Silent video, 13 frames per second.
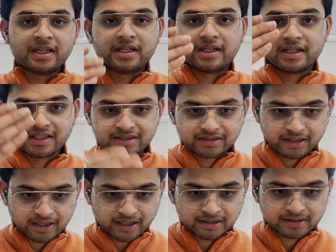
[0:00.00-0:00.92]
List the
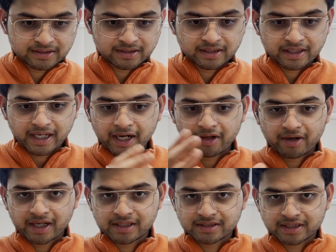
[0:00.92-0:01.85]
tasks,
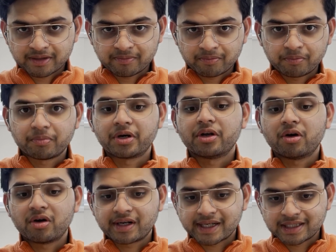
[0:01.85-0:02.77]
categorize them,
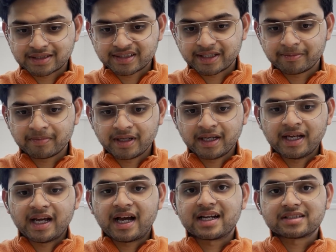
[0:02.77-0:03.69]
prioritize them,
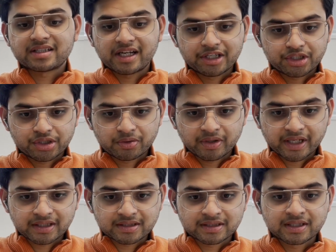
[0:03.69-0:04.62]
assign due
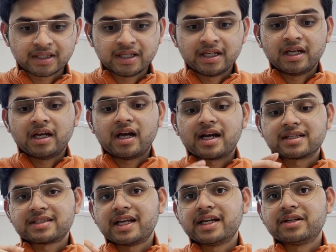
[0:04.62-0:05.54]
dates,
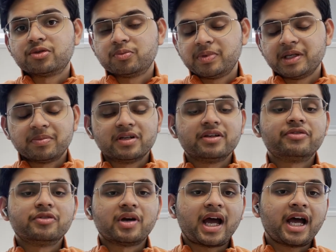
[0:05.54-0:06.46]
assign to people if
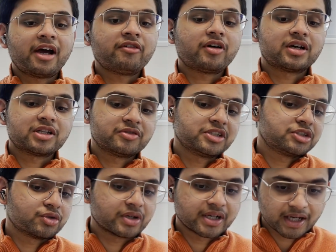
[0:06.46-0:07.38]
you have. Otherwise, you
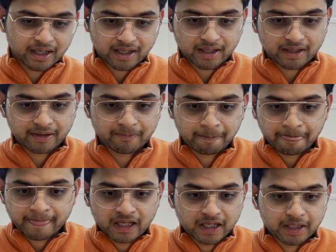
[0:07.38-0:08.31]
can
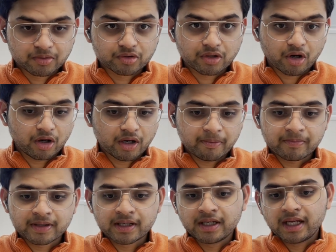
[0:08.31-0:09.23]
remove the column,
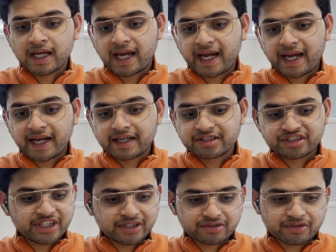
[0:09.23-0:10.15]
and
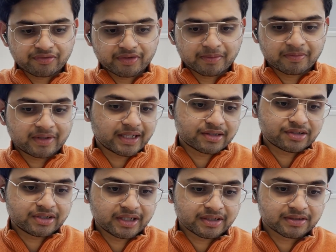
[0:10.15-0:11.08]
status of them. Track the
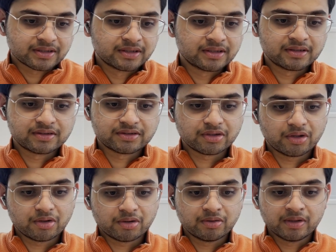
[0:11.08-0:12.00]
status.
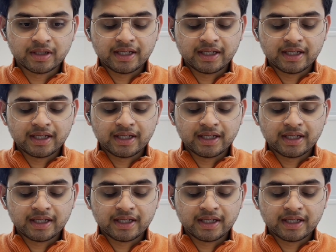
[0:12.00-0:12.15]
So